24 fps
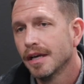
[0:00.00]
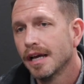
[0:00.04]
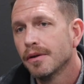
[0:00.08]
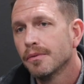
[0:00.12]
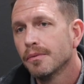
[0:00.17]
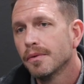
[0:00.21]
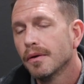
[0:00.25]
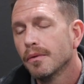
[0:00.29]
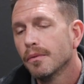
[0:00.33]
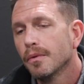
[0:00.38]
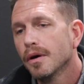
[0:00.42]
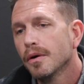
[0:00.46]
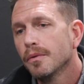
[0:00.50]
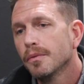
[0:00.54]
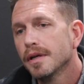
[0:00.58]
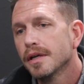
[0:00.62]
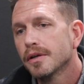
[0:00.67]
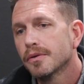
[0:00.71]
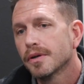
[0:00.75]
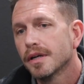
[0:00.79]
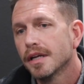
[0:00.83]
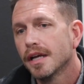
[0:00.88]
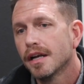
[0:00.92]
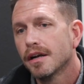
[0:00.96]
And we
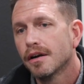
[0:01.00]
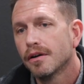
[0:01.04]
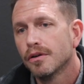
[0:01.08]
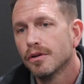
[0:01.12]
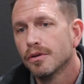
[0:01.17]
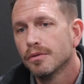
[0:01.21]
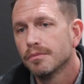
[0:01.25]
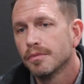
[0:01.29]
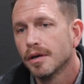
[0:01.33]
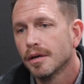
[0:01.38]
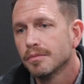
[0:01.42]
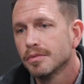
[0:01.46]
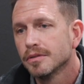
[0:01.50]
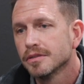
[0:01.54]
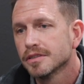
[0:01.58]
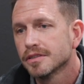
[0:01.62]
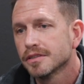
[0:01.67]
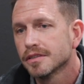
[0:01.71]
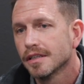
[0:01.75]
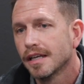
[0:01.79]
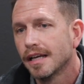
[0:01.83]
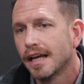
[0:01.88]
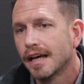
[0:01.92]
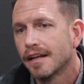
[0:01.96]
create our own
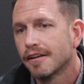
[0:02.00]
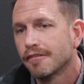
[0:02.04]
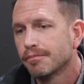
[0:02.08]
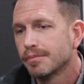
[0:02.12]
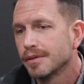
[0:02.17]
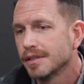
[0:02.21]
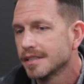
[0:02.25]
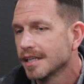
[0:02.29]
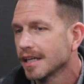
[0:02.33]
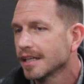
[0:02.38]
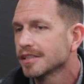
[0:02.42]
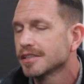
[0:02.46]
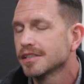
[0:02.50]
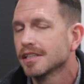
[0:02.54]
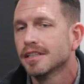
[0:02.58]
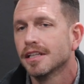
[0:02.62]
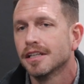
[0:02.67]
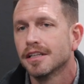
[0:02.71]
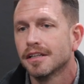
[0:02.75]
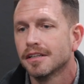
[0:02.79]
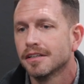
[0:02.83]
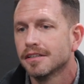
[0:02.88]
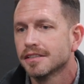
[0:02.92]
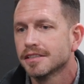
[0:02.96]
bubbles out of protection
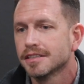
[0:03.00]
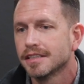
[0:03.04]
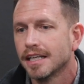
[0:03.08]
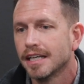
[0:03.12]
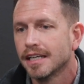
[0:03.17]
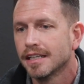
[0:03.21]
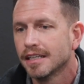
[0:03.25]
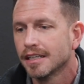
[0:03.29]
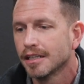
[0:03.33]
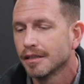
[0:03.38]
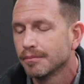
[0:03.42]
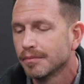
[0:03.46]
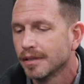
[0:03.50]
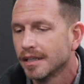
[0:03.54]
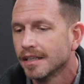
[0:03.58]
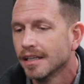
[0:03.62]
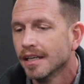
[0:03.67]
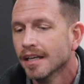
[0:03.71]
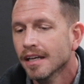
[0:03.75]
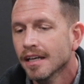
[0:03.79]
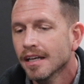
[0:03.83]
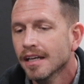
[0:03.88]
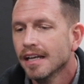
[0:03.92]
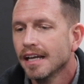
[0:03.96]
and understanding, but
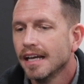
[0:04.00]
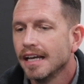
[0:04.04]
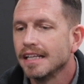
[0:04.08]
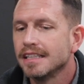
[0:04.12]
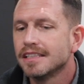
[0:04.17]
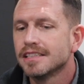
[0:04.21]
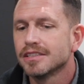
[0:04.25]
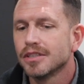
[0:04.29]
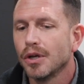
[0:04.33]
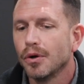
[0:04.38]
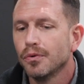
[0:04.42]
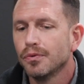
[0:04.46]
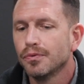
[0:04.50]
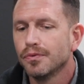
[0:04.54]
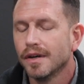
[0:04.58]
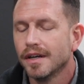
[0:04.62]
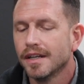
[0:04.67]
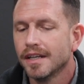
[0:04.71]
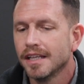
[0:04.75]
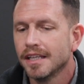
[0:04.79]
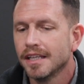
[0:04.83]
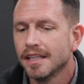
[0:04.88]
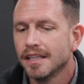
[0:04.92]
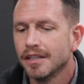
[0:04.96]
it's so
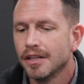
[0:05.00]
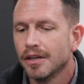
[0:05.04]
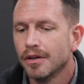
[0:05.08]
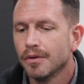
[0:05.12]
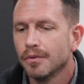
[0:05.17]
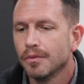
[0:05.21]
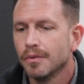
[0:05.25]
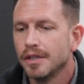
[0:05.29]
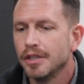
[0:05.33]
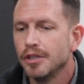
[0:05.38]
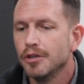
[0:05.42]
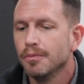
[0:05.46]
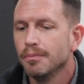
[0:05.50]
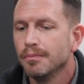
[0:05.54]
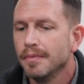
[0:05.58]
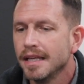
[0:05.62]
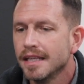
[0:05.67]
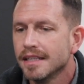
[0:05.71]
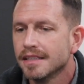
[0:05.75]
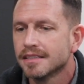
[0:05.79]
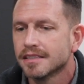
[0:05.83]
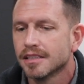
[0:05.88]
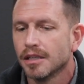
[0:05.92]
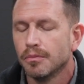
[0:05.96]
funny, when you
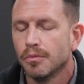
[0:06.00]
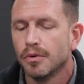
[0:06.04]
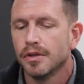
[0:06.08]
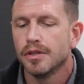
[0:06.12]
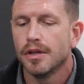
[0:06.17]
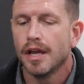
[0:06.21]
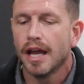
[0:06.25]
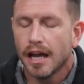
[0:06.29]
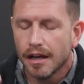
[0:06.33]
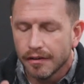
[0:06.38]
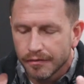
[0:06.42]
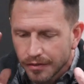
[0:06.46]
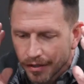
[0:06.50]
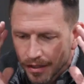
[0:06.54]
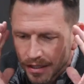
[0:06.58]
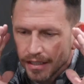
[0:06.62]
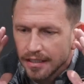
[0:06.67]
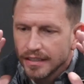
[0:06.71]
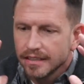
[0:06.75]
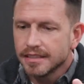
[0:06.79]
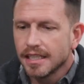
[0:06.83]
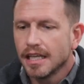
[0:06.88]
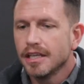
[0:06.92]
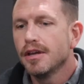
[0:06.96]
meet someone,
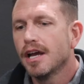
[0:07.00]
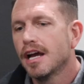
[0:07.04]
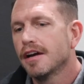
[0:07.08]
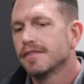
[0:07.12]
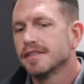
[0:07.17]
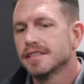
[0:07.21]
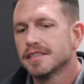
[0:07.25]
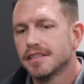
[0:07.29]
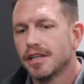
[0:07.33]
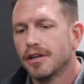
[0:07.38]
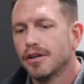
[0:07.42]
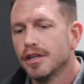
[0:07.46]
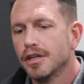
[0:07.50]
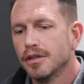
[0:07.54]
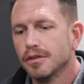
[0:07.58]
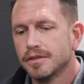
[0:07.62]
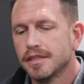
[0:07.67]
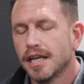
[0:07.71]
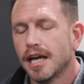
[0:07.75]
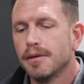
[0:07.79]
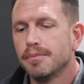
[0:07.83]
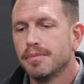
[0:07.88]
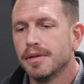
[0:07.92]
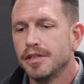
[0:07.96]
say you have a
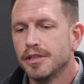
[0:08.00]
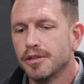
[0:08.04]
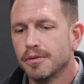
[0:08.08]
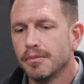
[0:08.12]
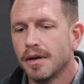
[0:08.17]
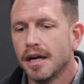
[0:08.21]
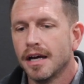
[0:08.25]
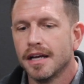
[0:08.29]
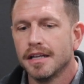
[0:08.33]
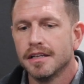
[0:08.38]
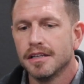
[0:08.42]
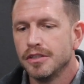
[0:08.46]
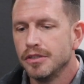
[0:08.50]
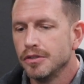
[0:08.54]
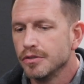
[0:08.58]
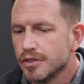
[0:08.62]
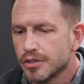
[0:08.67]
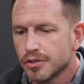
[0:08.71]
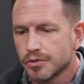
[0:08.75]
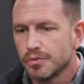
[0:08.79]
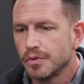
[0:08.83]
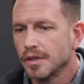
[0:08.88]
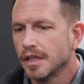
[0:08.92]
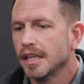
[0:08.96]
stereotype in your mind and you
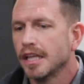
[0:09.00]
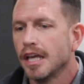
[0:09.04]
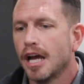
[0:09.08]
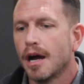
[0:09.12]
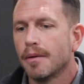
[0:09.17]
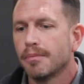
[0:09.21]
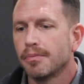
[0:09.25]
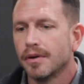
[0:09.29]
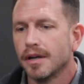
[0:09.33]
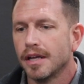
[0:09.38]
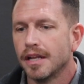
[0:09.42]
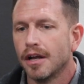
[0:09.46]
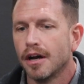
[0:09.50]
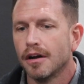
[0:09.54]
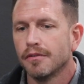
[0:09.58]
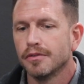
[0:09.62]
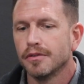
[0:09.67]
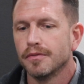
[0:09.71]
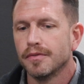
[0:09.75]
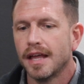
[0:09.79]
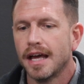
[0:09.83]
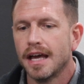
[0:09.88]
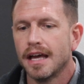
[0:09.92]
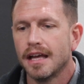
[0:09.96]
just really operate off
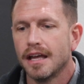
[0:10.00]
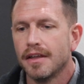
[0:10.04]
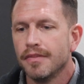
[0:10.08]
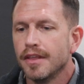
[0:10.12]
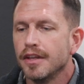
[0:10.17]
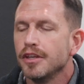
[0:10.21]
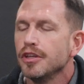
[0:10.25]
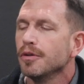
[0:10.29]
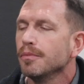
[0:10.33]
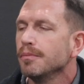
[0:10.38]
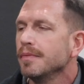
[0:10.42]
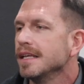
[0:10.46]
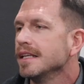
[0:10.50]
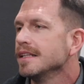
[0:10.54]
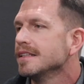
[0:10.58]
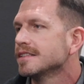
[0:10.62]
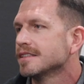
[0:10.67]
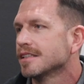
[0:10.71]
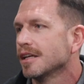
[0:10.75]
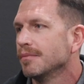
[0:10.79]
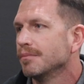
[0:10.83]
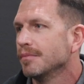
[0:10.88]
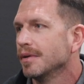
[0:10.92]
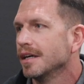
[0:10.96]
of that, and then you meet
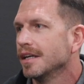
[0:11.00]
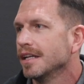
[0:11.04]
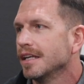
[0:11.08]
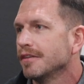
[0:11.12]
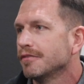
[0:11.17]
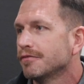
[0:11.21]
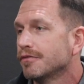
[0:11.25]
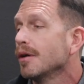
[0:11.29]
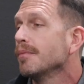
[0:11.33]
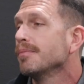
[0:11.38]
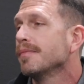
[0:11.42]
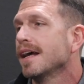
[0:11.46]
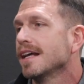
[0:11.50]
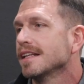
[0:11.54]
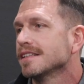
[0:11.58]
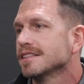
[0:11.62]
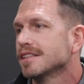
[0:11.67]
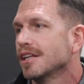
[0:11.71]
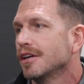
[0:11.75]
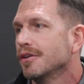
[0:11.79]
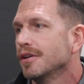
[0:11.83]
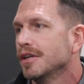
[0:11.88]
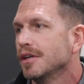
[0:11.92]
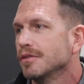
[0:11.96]
somebody from that
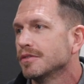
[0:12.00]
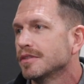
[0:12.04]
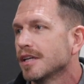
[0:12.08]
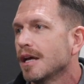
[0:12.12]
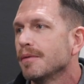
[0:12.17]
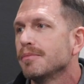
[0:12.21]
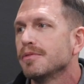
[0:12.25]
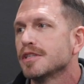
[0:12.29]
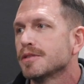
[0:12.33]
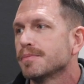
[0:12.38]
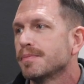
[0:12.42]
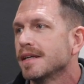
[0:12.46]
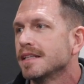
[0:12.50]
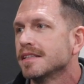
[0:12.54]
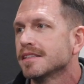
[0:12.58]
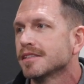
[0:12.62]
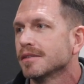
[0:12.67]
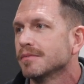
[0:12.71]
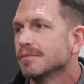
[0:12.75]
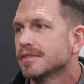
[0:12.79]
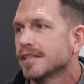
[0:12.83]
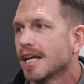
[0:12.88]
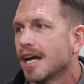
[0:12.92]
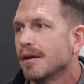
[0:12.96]
stereotype, you spend
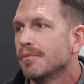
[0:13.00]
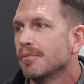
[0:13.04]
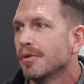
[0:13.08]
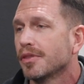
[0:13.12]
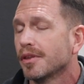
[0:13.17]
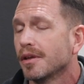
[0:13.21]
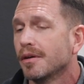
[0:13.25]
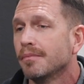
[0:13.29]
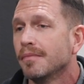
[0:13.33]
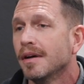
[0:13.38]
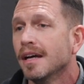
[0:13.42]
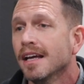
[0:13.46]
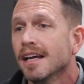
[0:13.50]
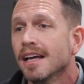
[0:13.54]
some time with them.